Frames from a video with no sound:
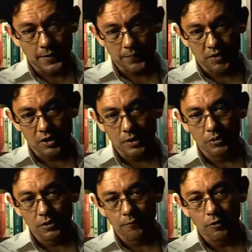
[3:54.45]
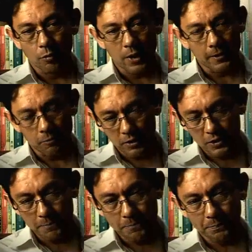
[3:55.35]
in terms of the way in
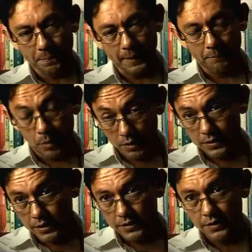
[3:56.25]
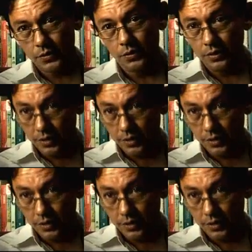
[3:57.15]
which politics is taught,